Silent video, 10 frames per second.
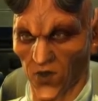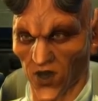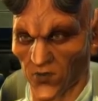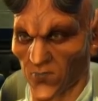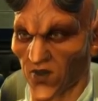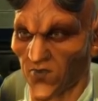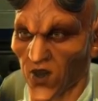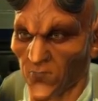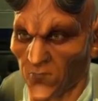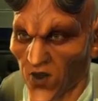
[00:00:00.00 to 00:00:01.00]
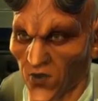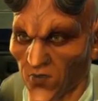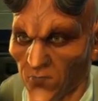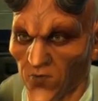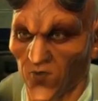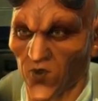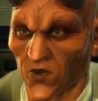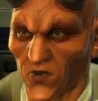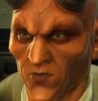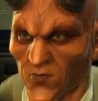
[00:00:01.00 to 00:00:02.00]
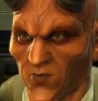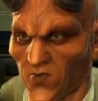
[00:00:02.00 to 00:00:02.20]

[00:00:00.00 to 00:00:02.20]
kind of racket my former partner preferred.